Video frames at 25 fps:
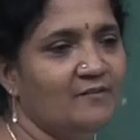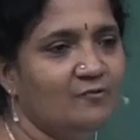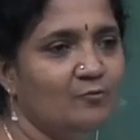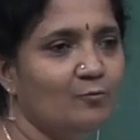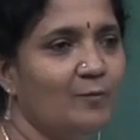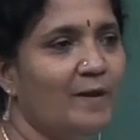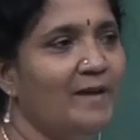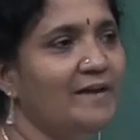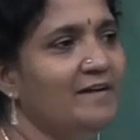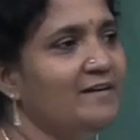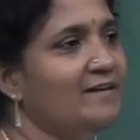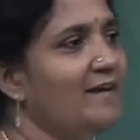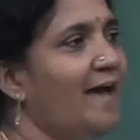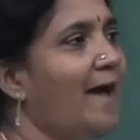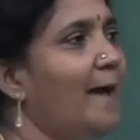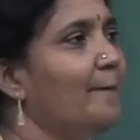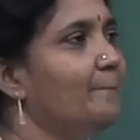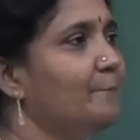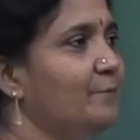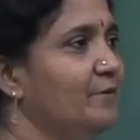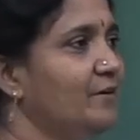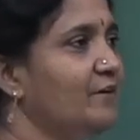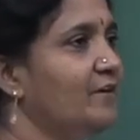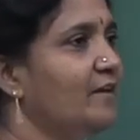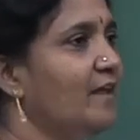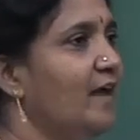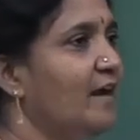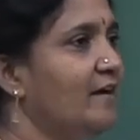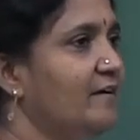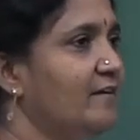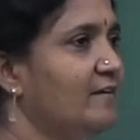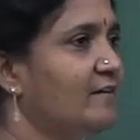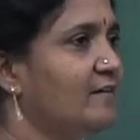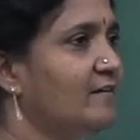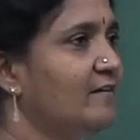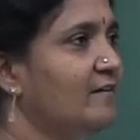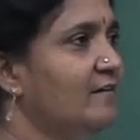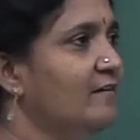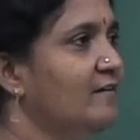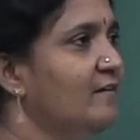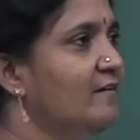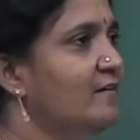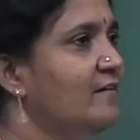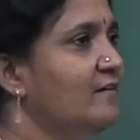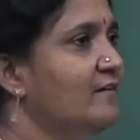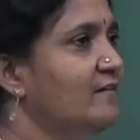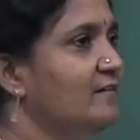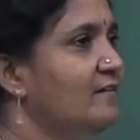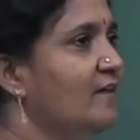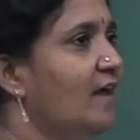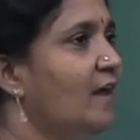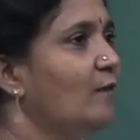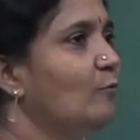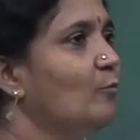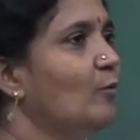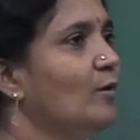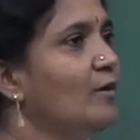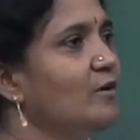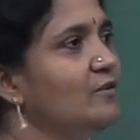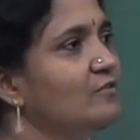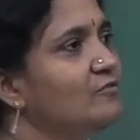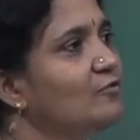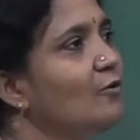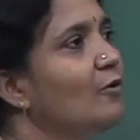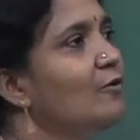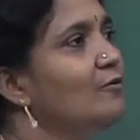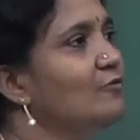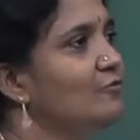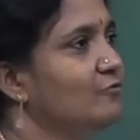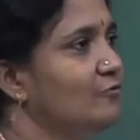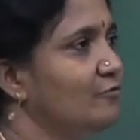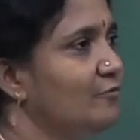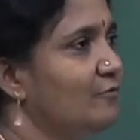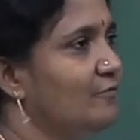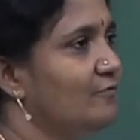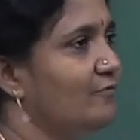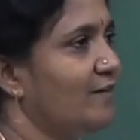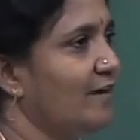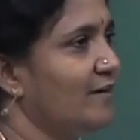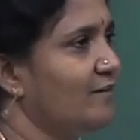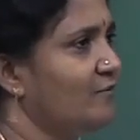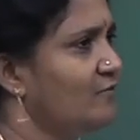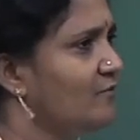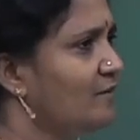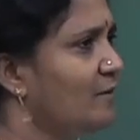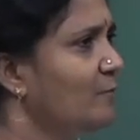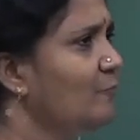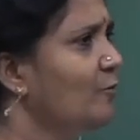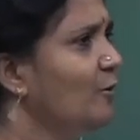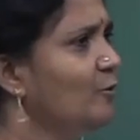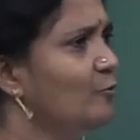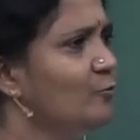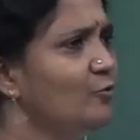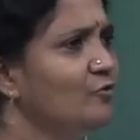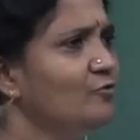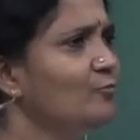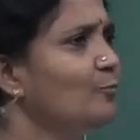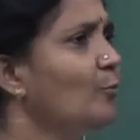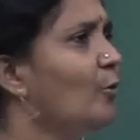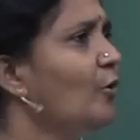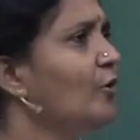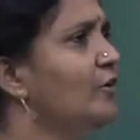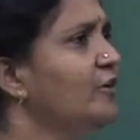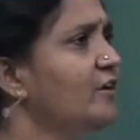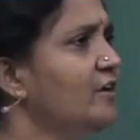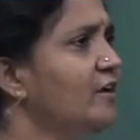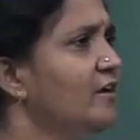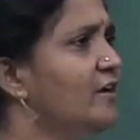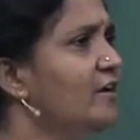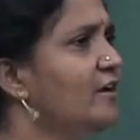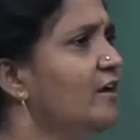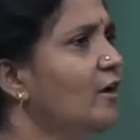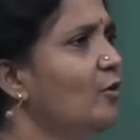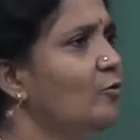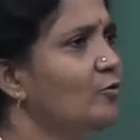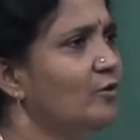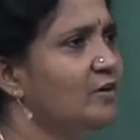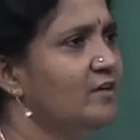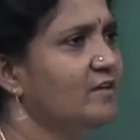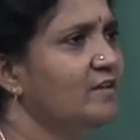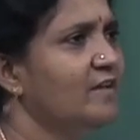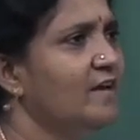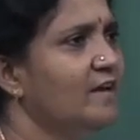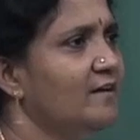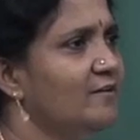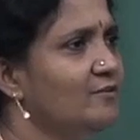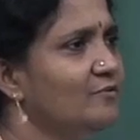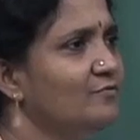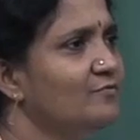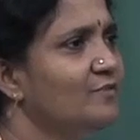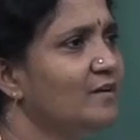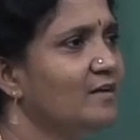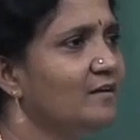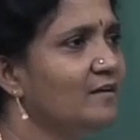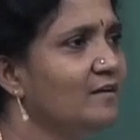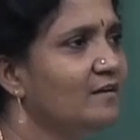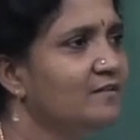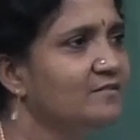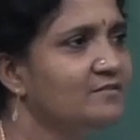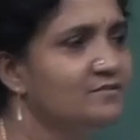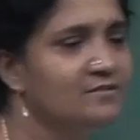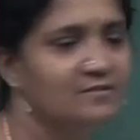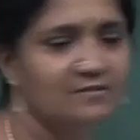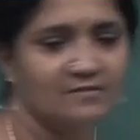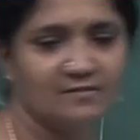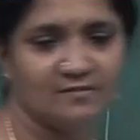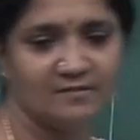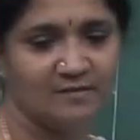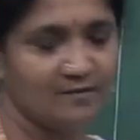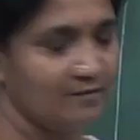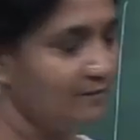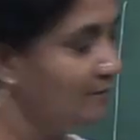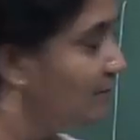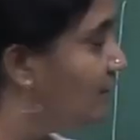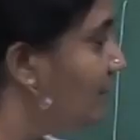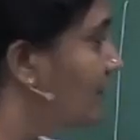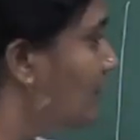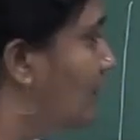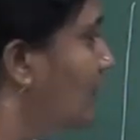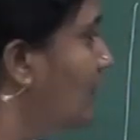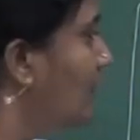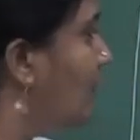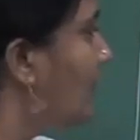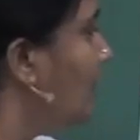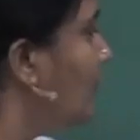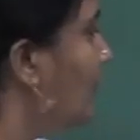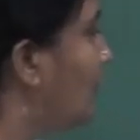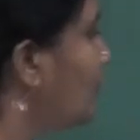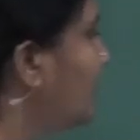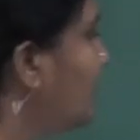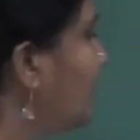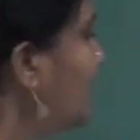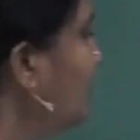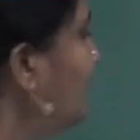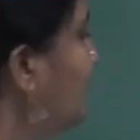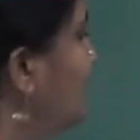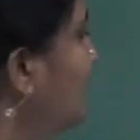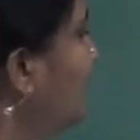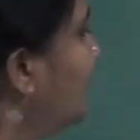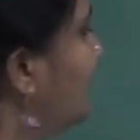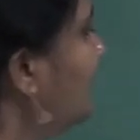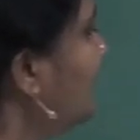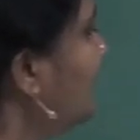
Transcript: is why it happened that that one is also a fact. Someone was pointing it out at the end of the lecture. Okay, so this